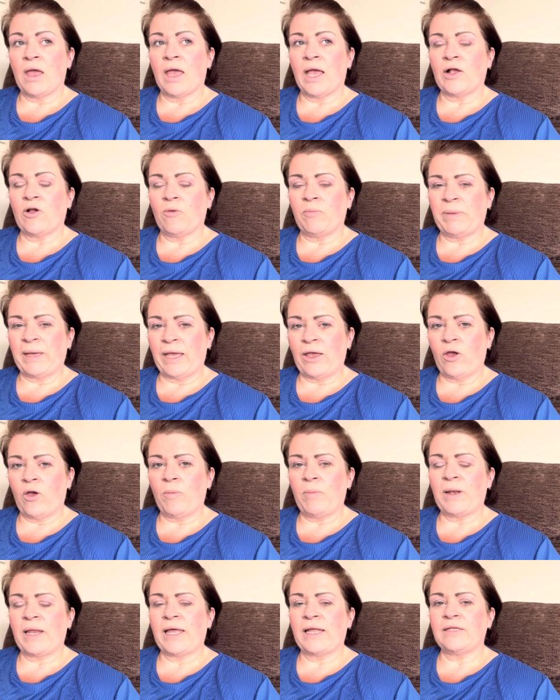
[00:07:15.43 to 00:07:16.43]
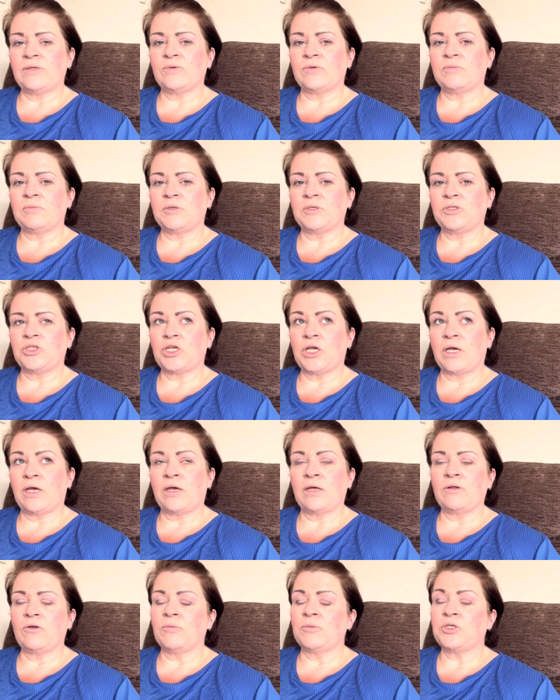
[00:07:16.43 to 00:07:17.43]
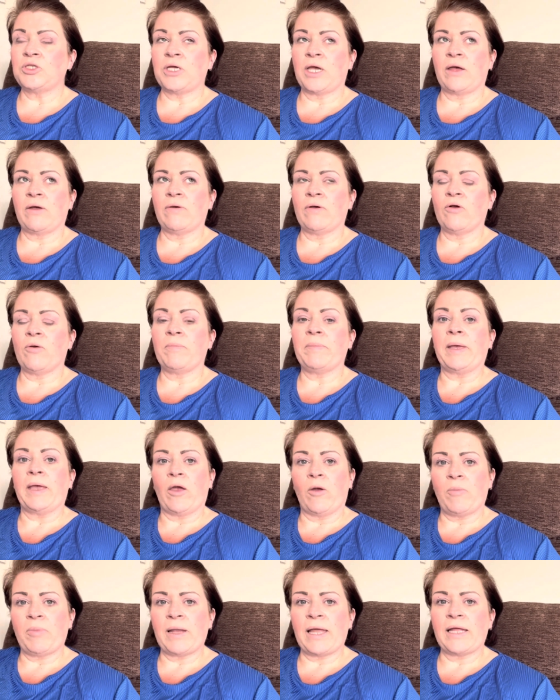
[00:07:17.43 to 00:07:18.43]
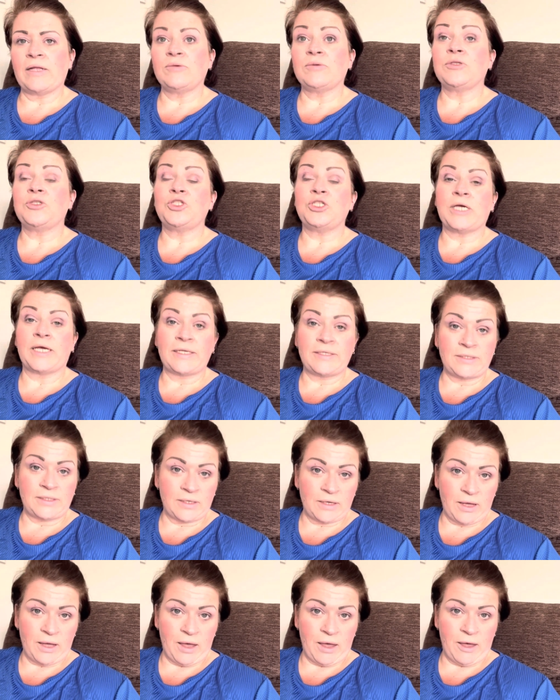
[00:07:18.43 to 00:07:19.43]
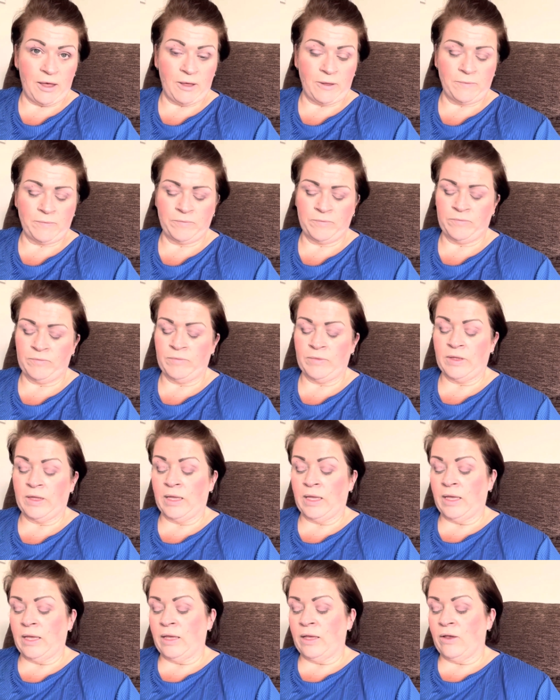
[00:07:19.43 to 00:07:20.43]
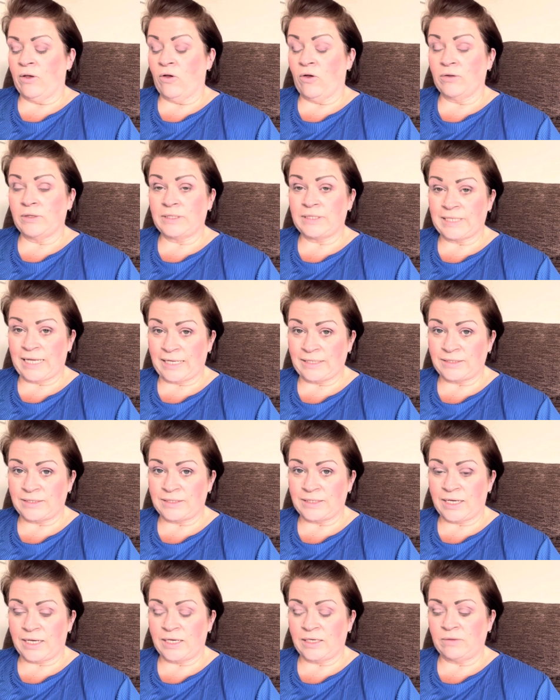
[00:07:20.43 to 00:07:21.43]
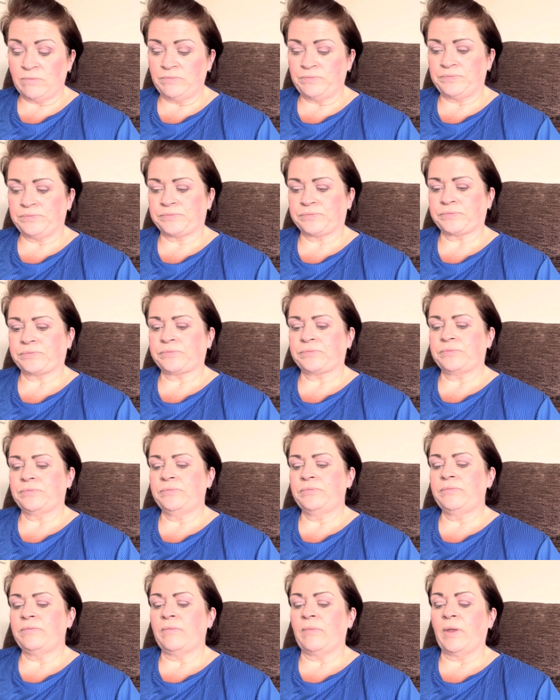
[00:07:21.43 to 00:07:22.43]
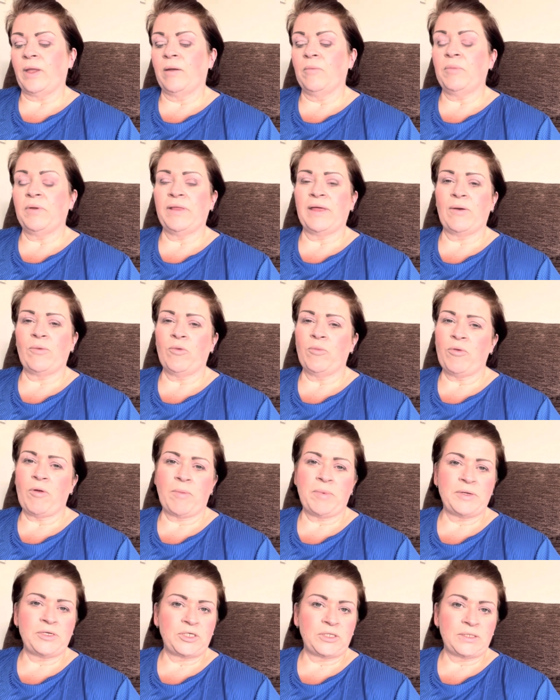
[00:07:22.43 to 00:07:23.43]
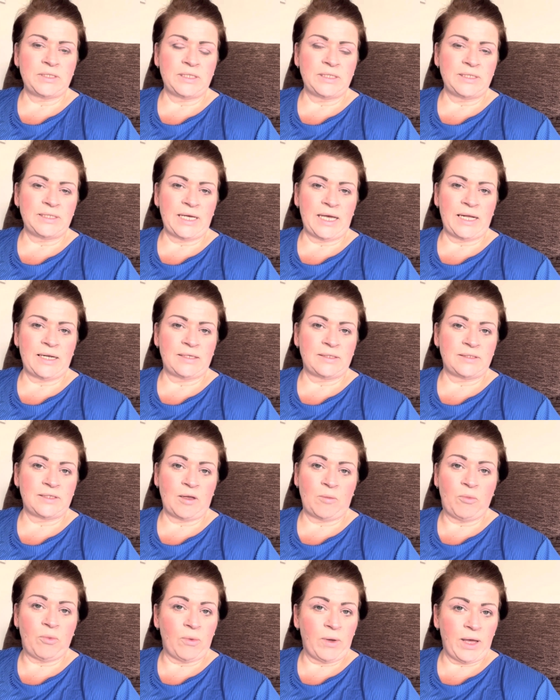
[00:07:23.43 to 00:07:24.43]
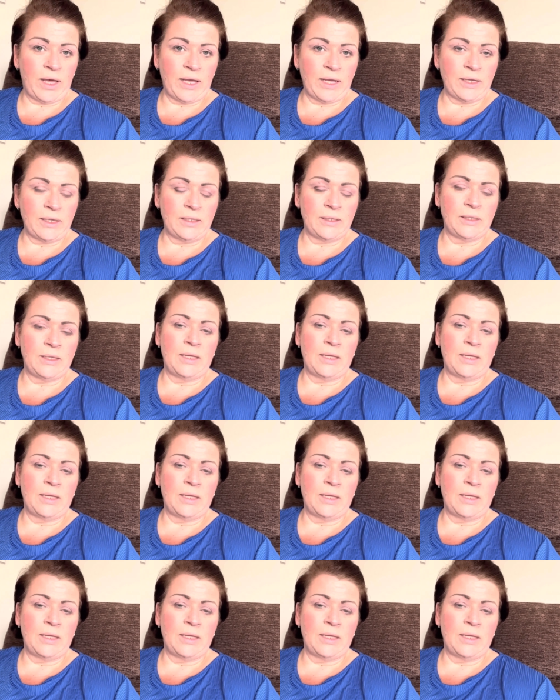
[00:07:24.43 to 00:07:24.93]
I've got bingo planned with Michelle, uh, not Michelle, I've got bingo planned with Jessica on Saturday. But that will probably just entail a Subway.